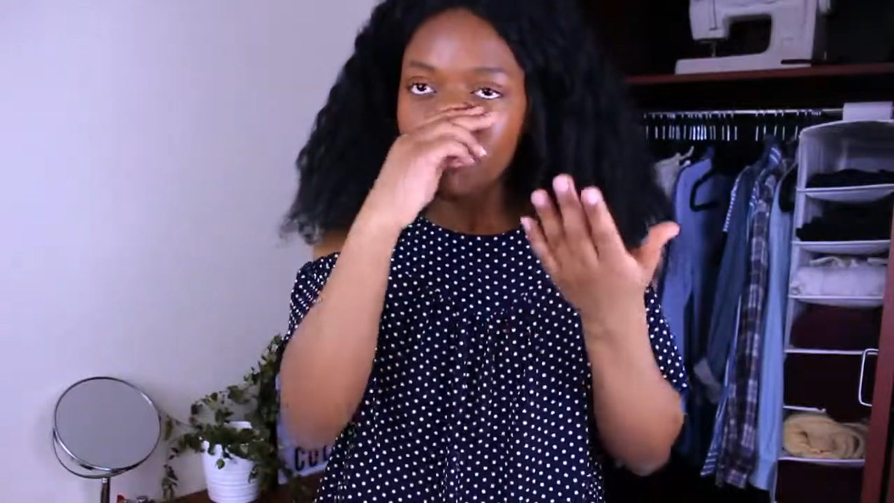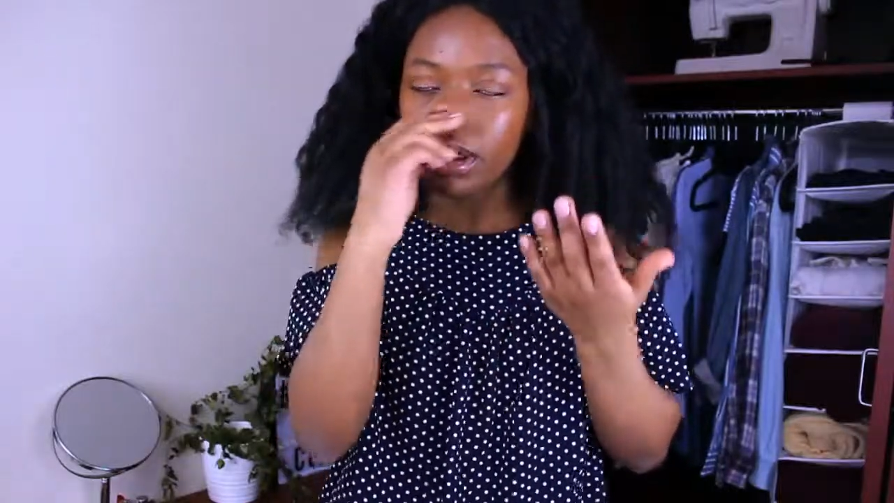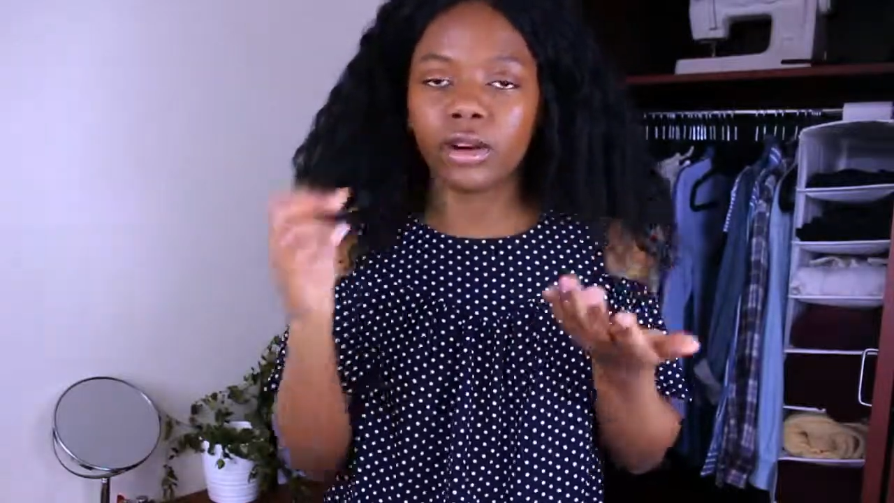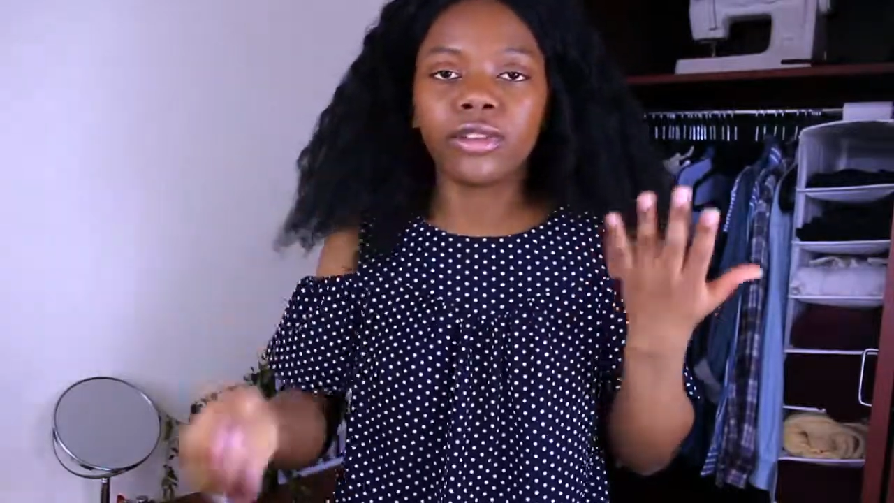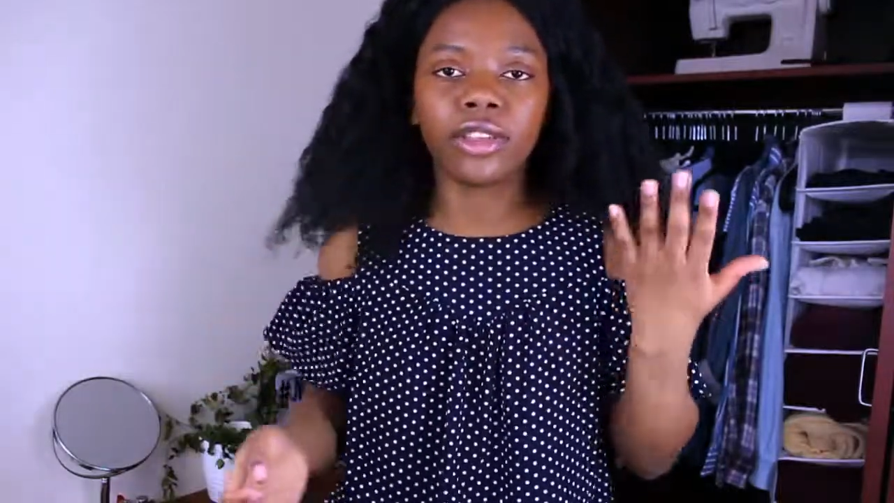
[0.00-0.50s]

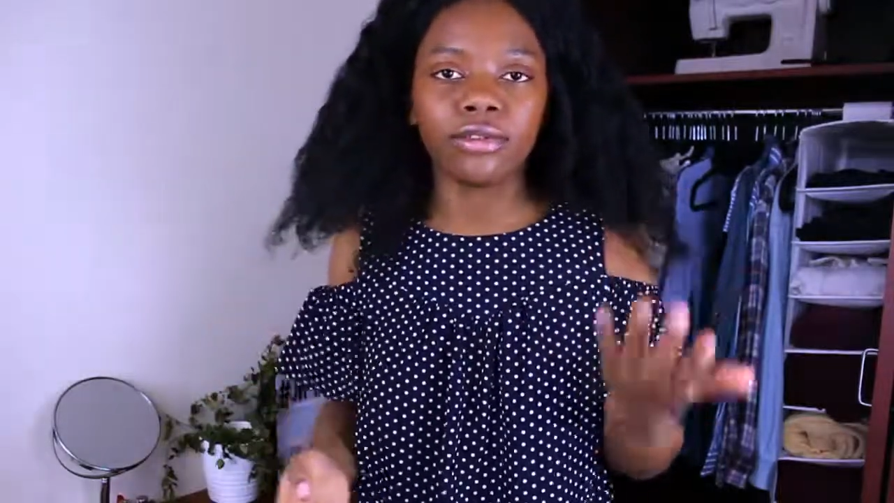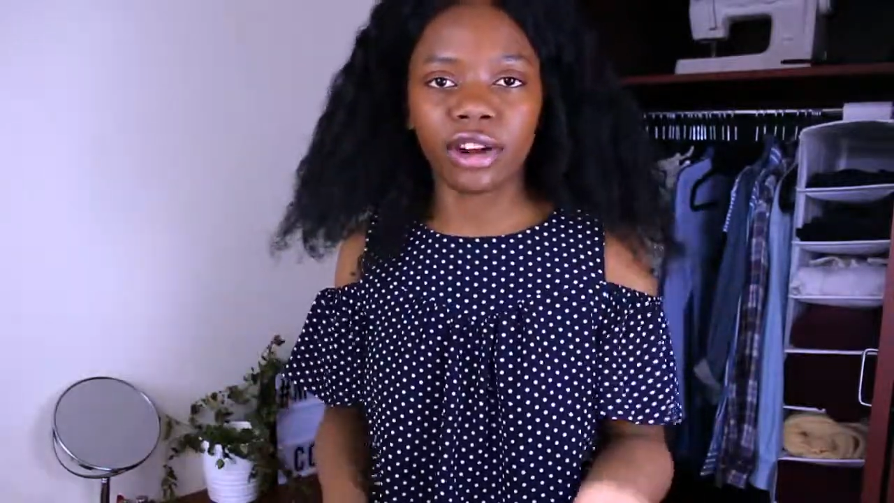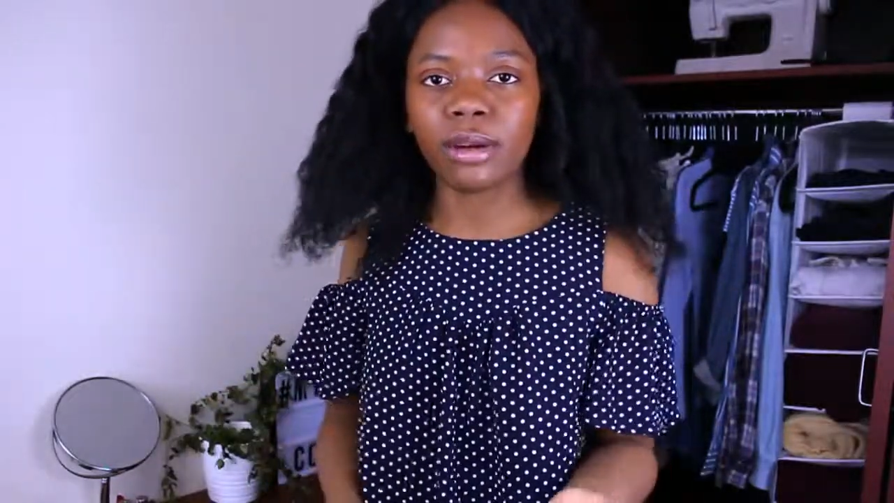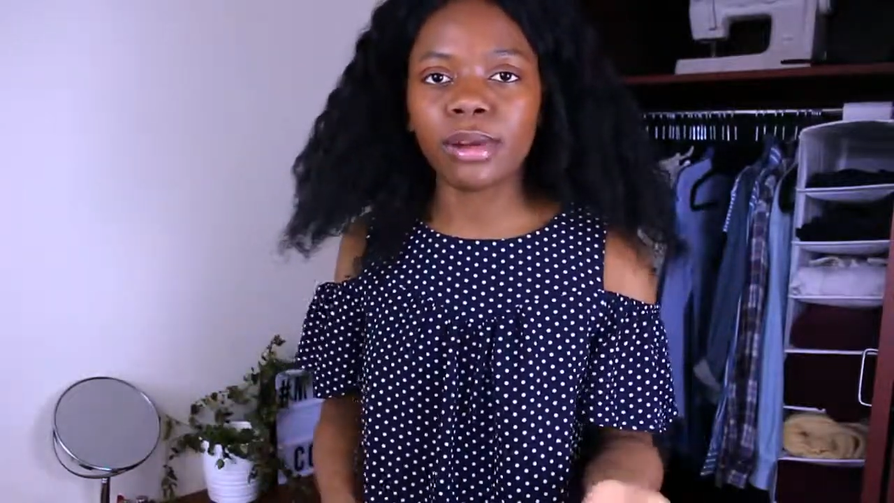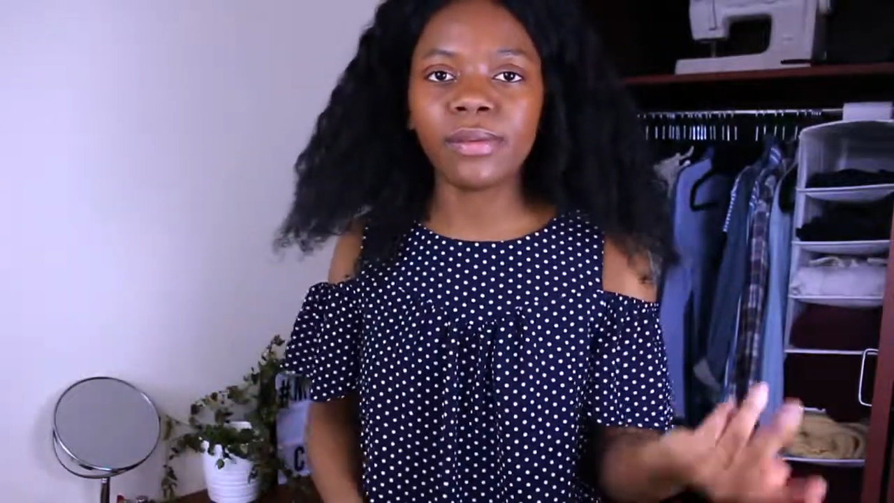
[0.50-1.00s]
better for the
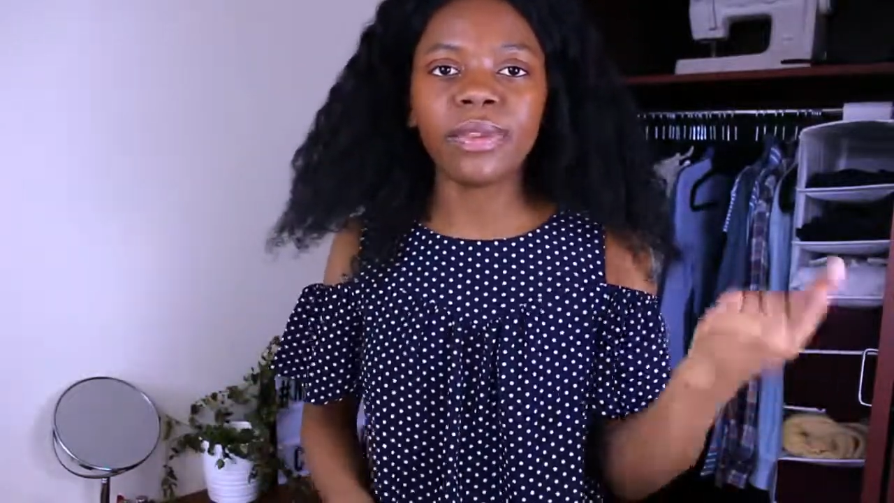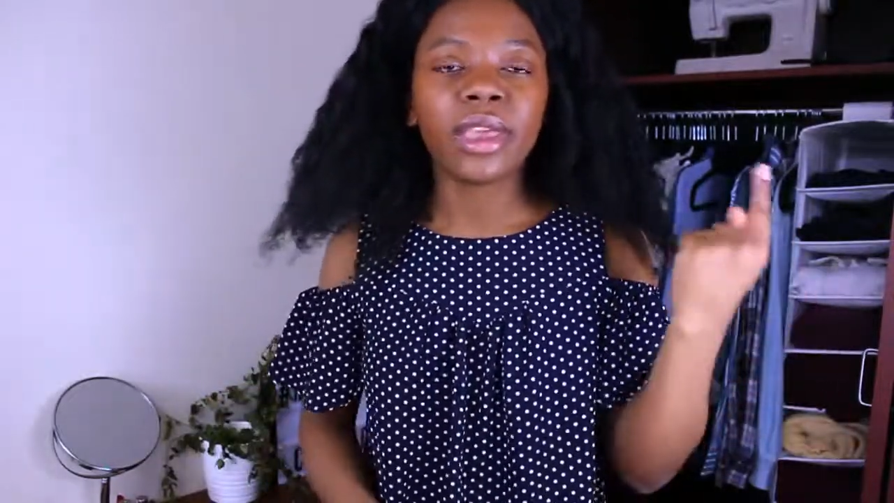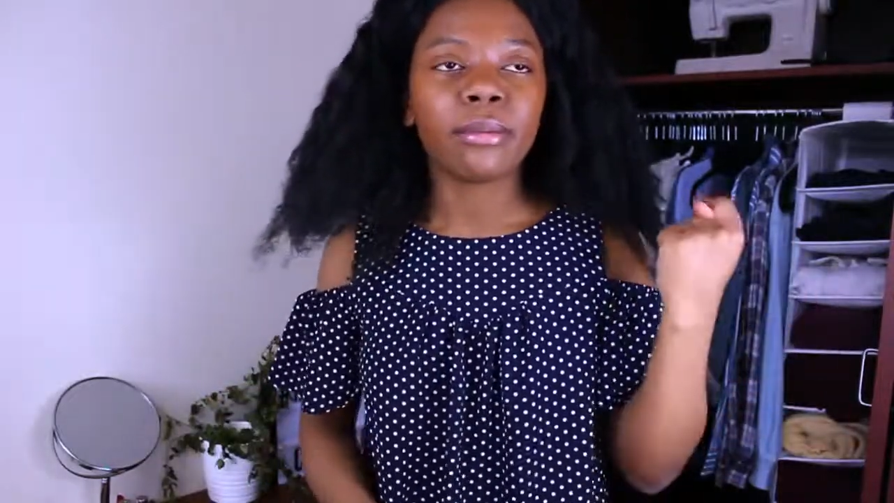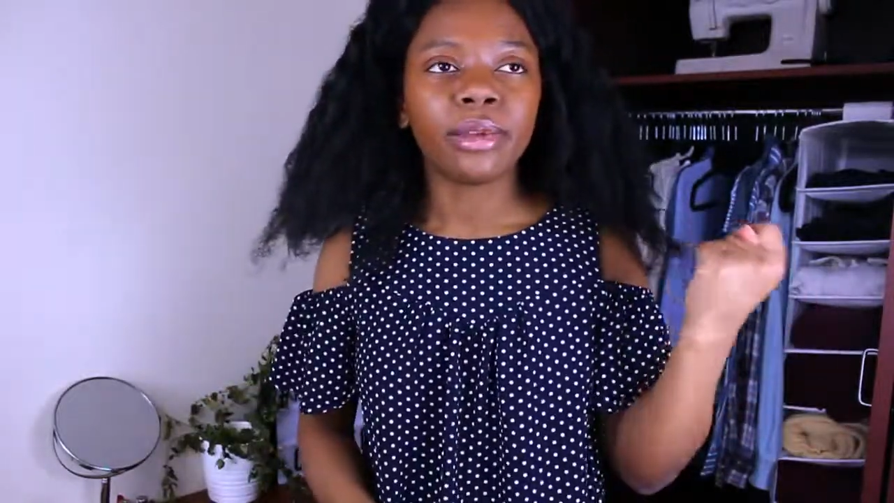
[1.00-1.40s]
environment,